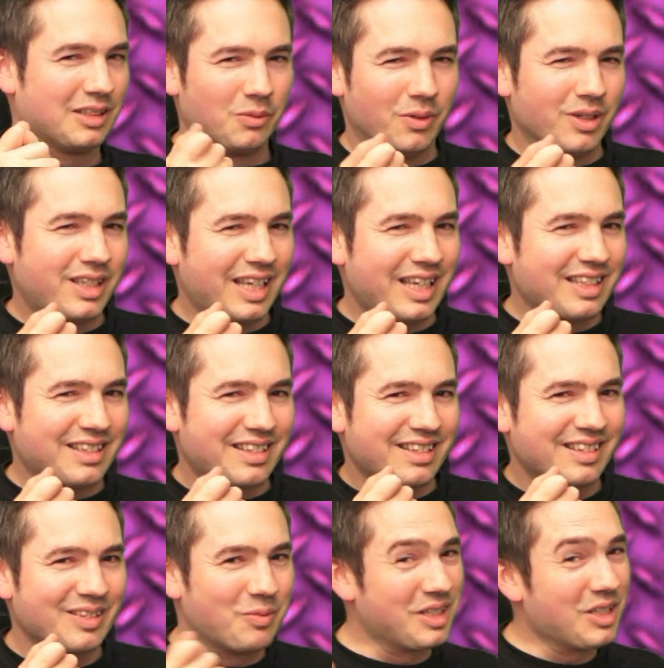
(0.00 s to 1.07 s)
was
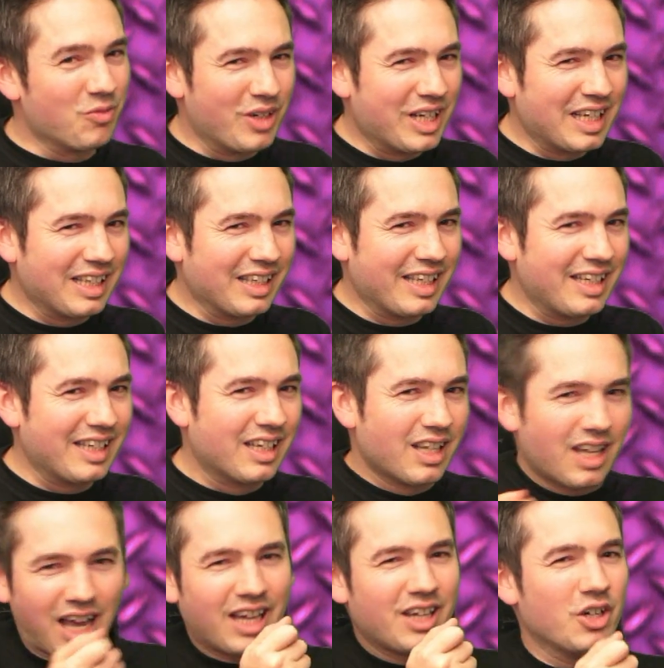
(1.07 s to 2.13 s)
it? Was it really?
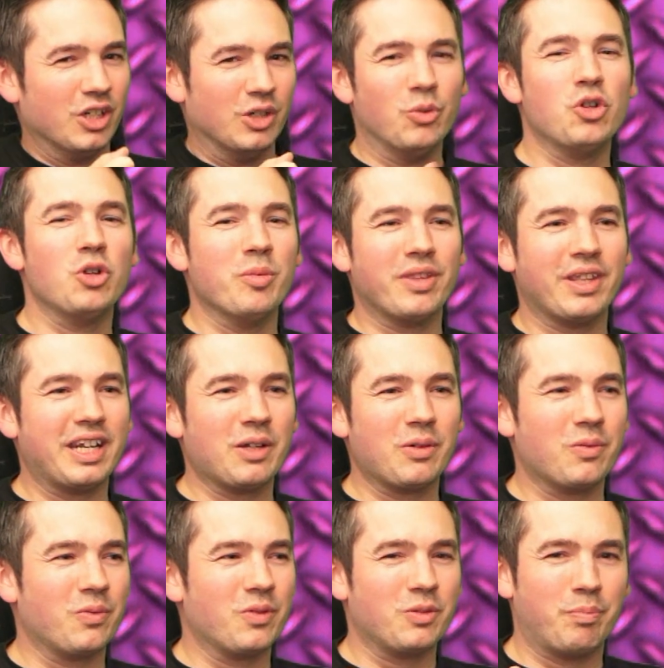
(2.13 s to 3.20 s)
I heard a rumour that
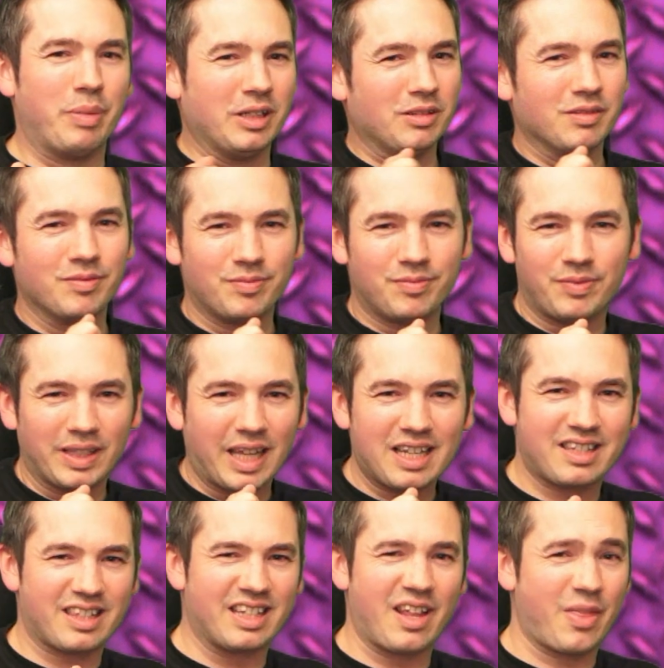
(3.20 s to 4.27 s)
it was built for
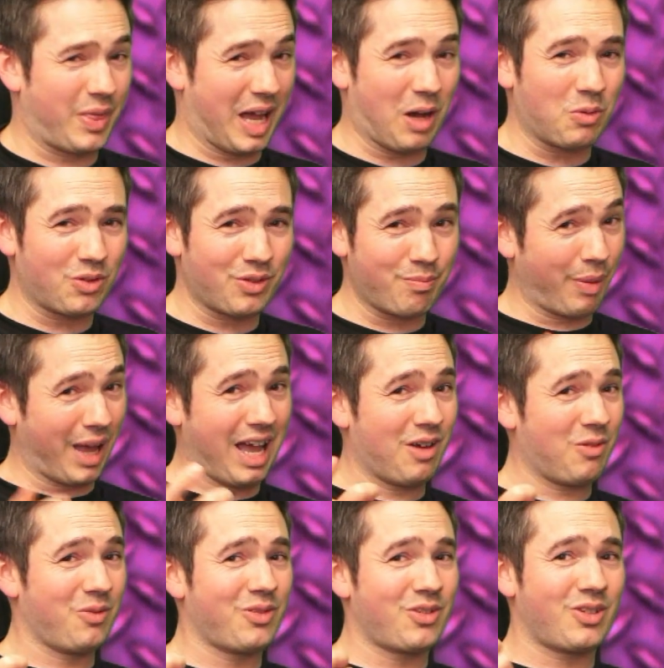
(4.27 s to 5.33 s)
less than a thousand
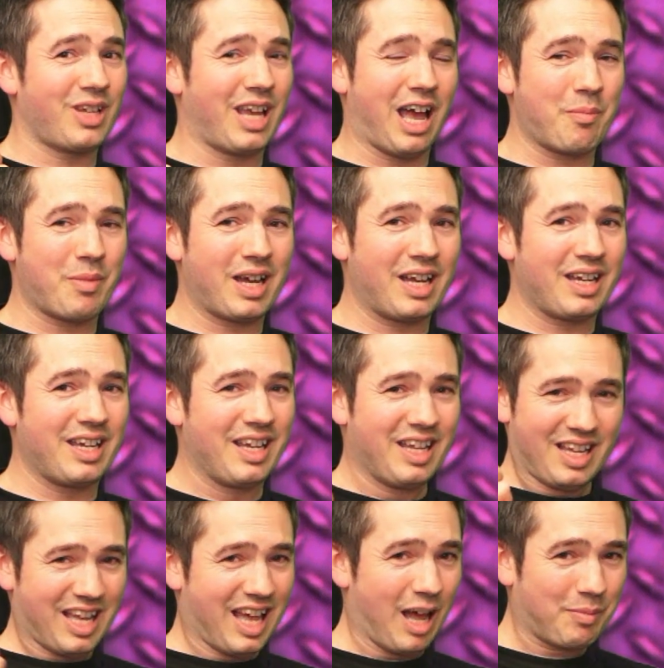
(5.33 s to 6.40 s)
pounds. Am I
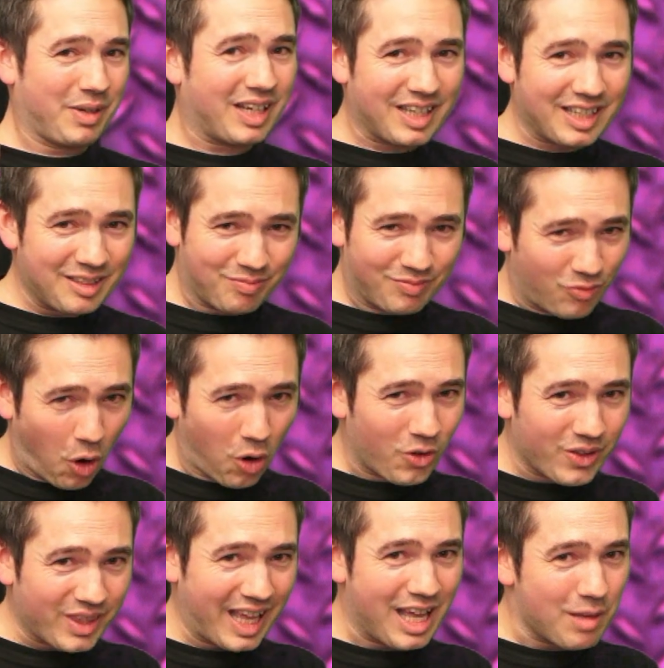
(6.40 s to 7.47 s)
am I
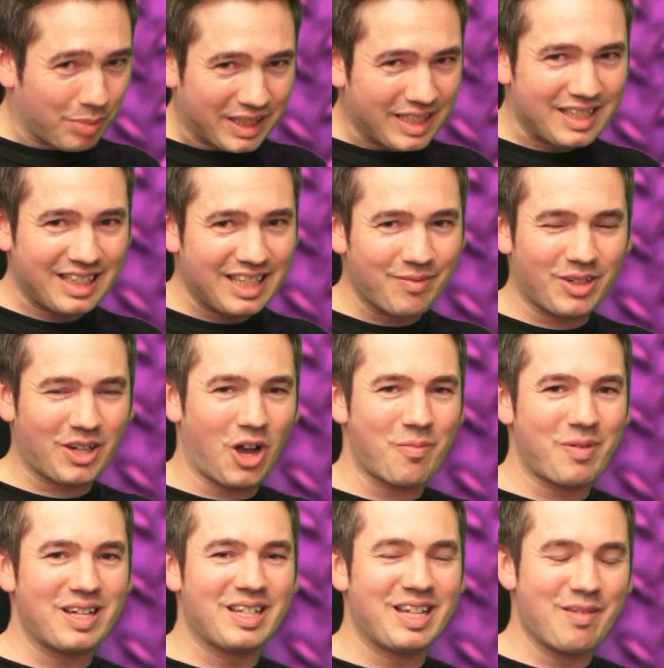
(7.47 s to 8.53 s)
wrong there? Please leave a
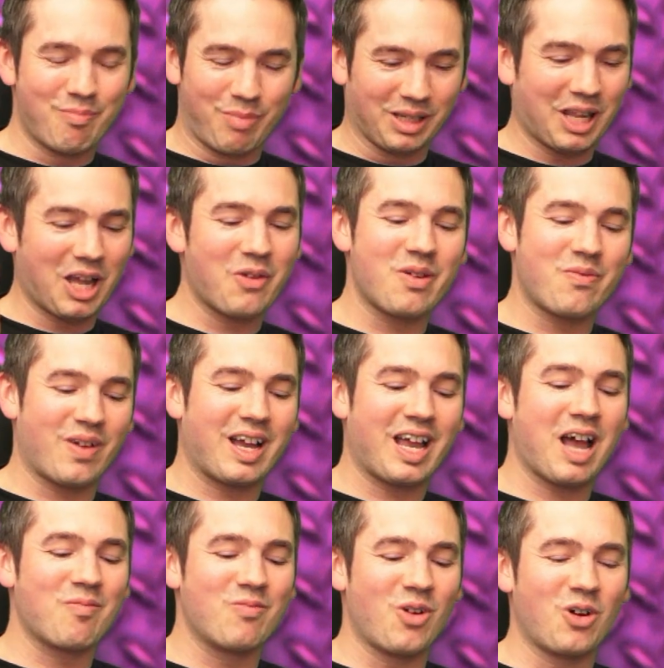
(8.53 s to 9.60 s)
comment below if I
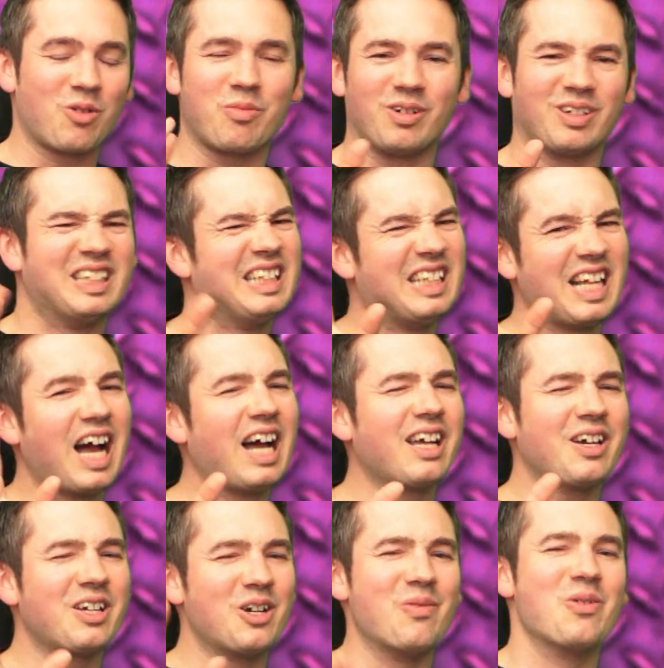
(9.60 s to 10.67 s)
am wrong. But I
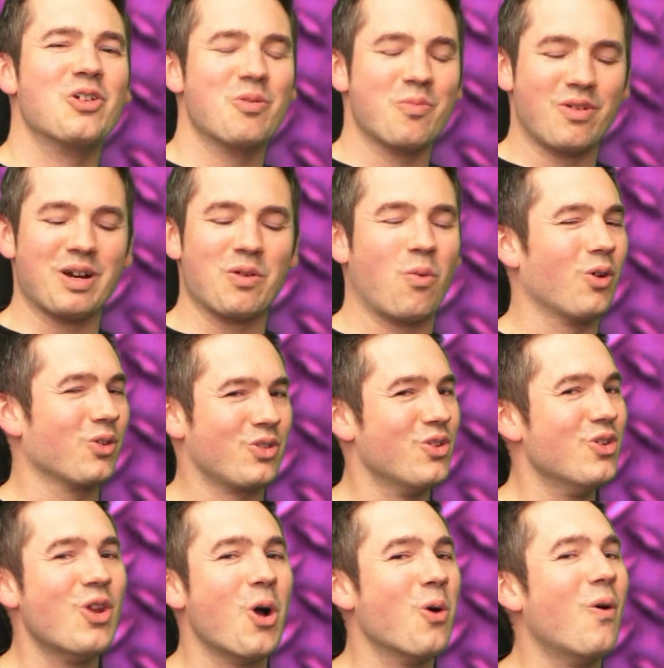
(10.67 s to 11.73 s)
heard a rumour it was
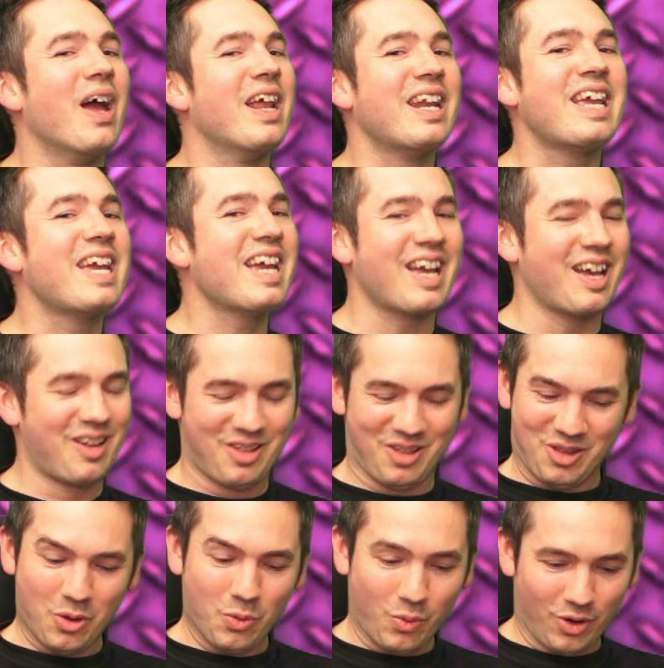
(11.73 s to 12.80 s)
nowhere near
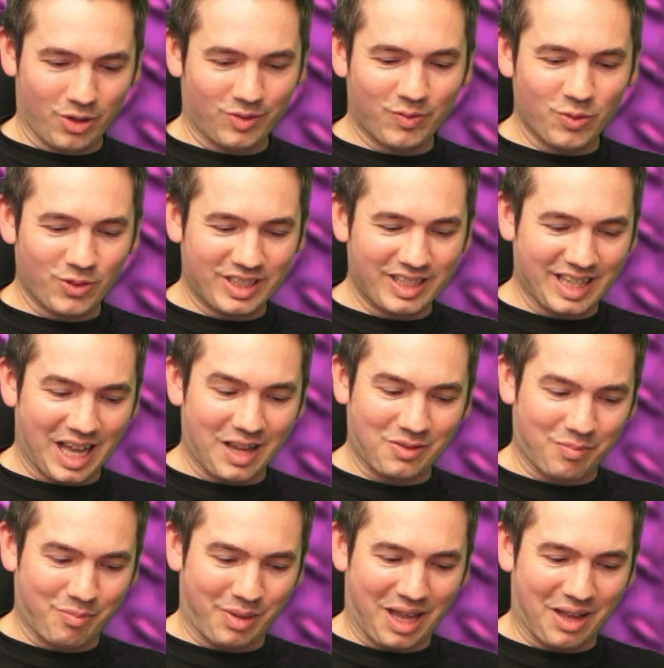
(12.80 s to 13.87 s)
worth forty
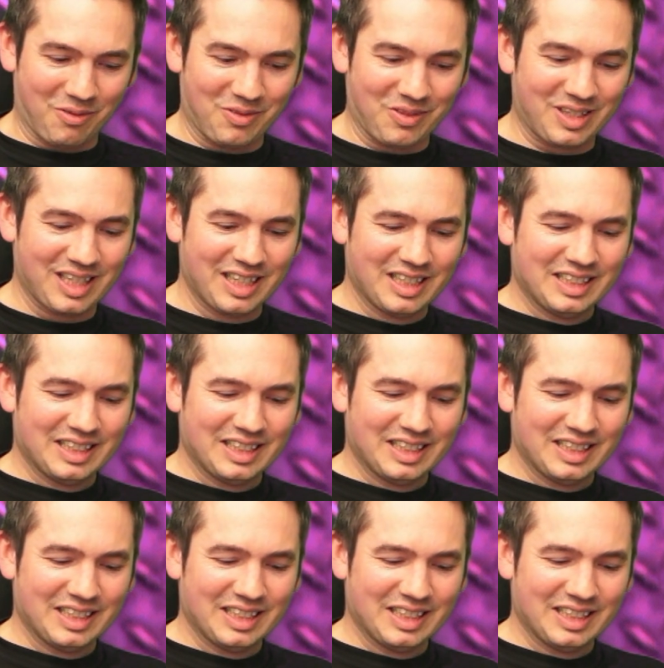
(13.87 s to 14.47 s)
thousand pounds.